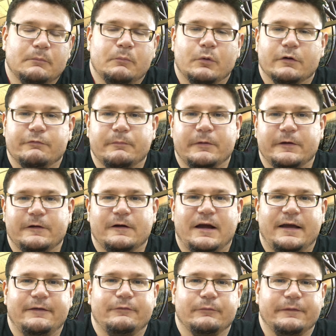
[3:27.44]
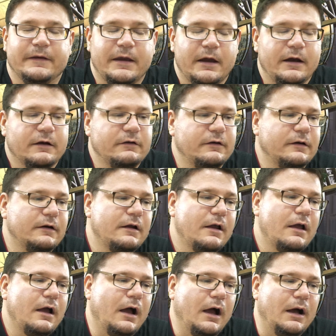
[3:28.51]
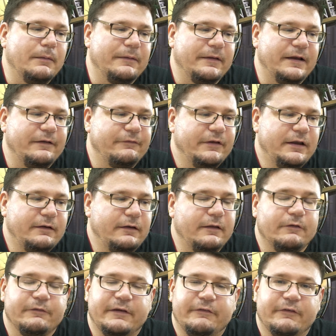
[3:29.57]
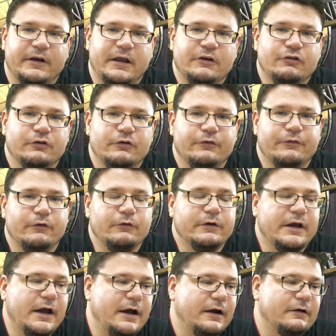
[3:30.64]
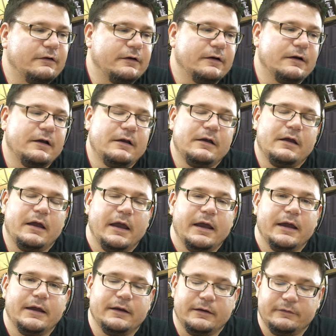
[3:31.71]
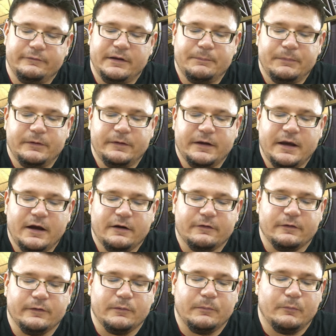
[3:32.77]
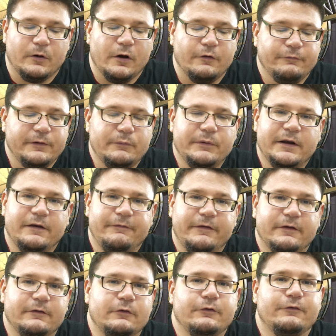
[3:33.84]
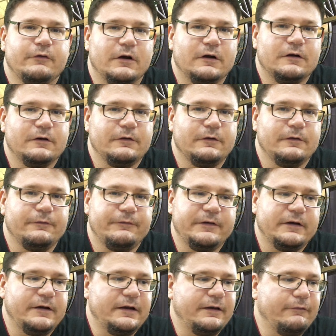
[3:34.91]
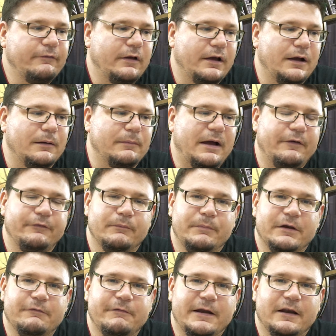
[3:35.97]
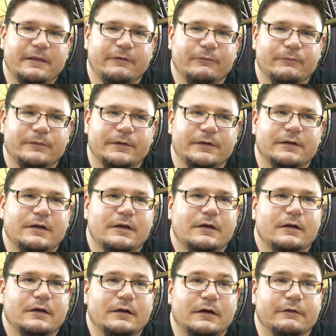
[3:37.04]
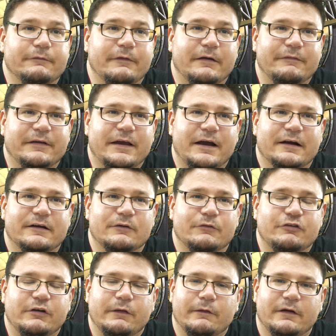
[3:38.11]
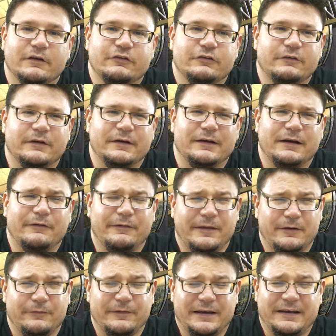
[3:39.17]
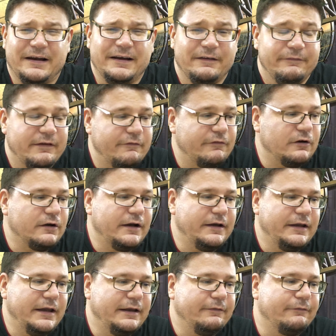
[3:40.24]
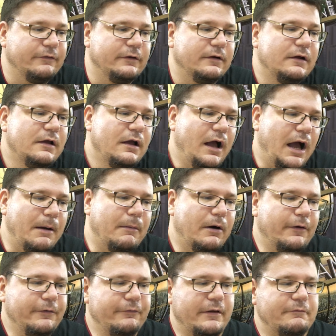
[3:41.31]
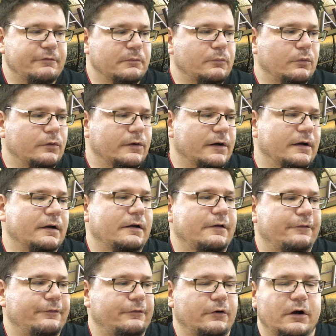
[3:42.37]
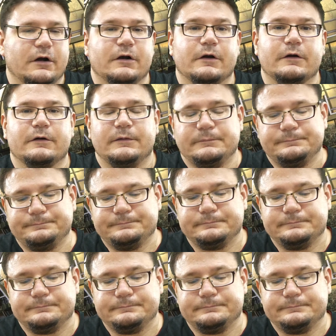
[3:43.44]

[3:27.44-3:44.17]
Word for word: more familiarized with the character. Um, and like I said, it looks like he's going to introduce a new character and deepen the character a little bit more. Hopefully, we get to see the new Stargirl series. Um, I was a big fan of this one. Of, of the character when she launched, and I think it was like 97 or 98. So I'm always up for more Stargirl.